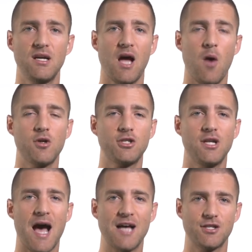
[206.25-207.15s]
I want you
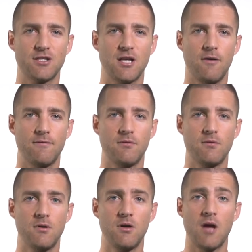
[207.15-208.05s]
to ask yourself,
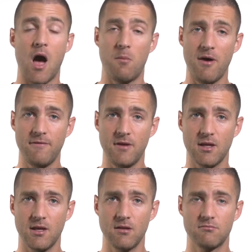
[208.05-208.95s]
how am I
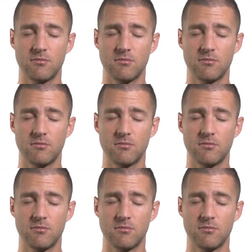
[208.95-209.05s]
feeling?